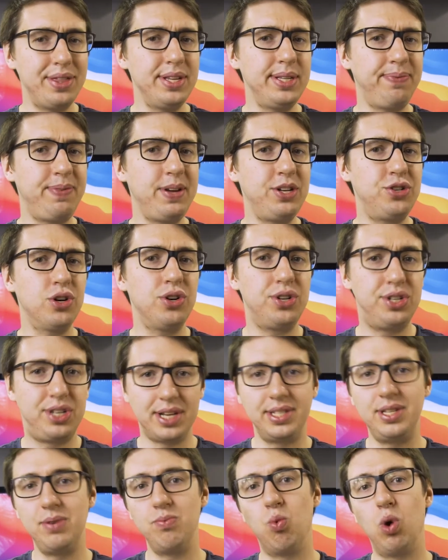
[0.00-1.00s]
this feature
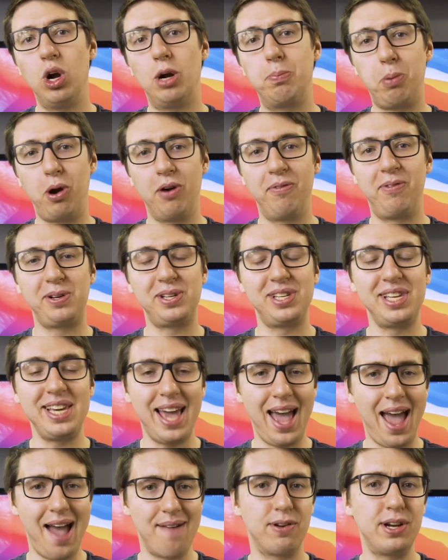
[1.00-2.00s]
doesn't work
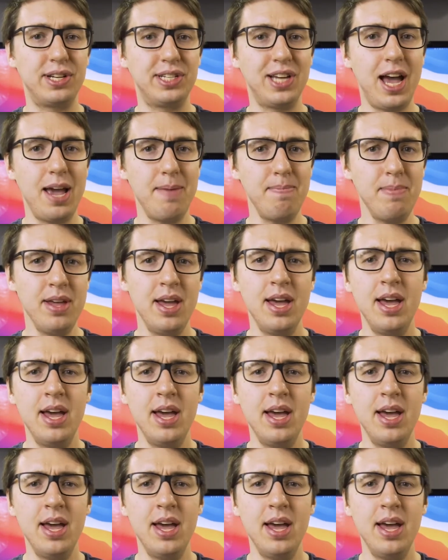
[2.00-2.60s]
perfectly every time,